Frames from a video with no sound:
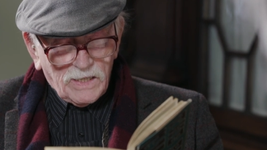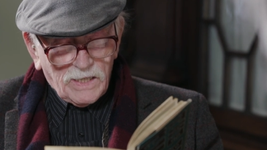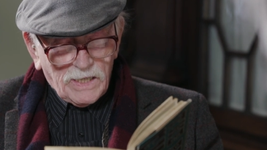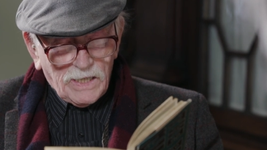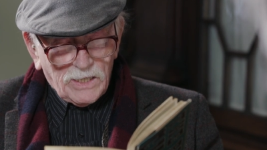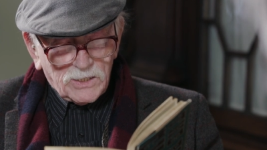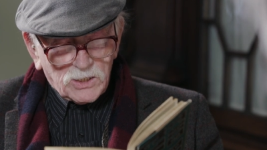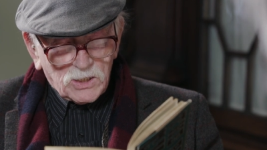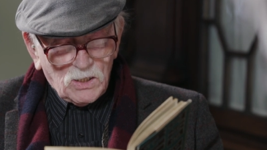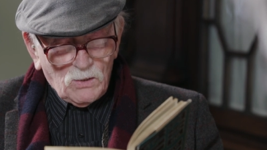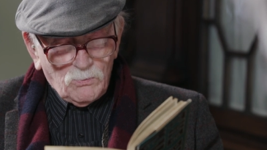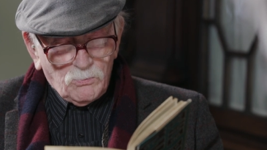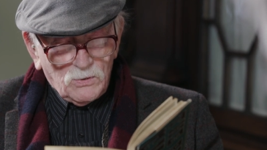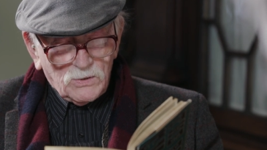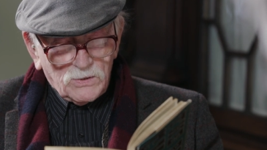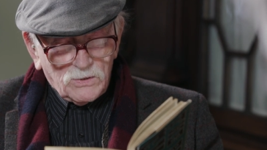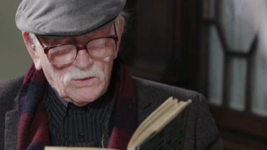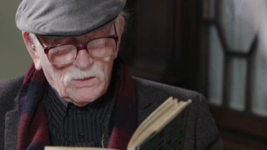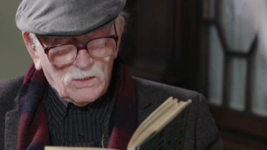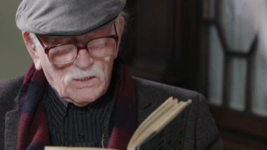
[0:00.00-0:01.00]
catch up
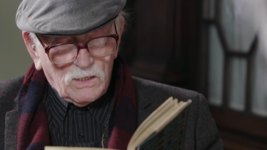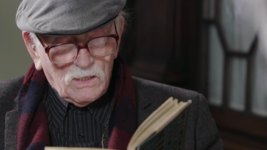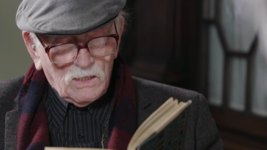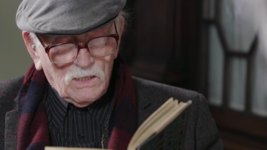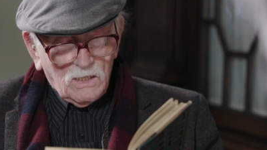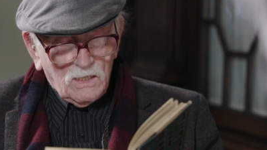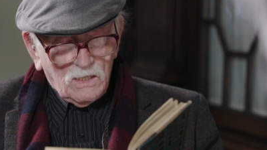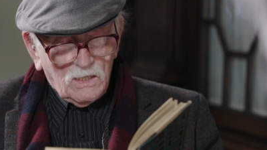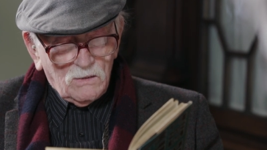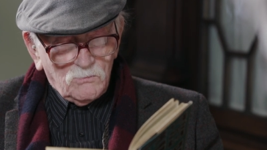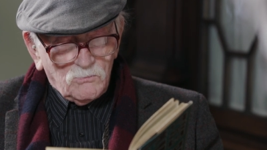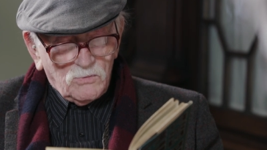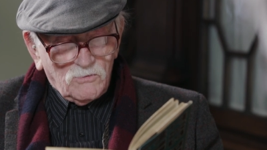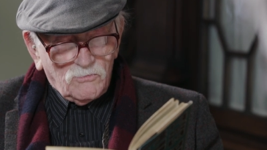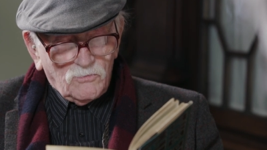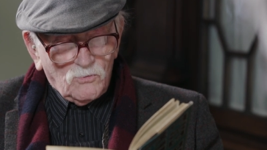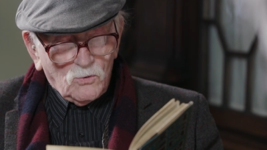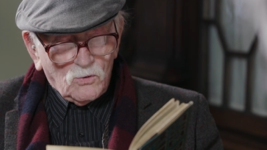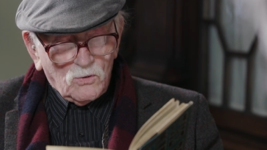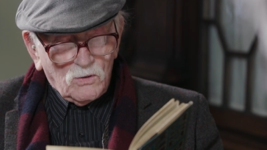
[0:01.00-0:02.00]
with her
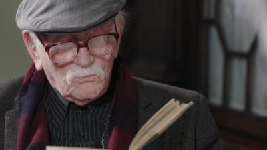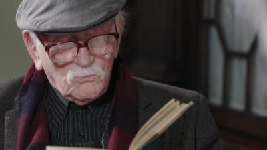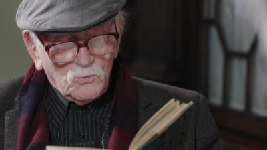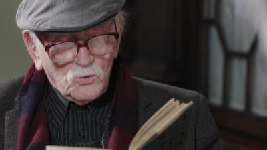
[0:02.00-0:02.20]
before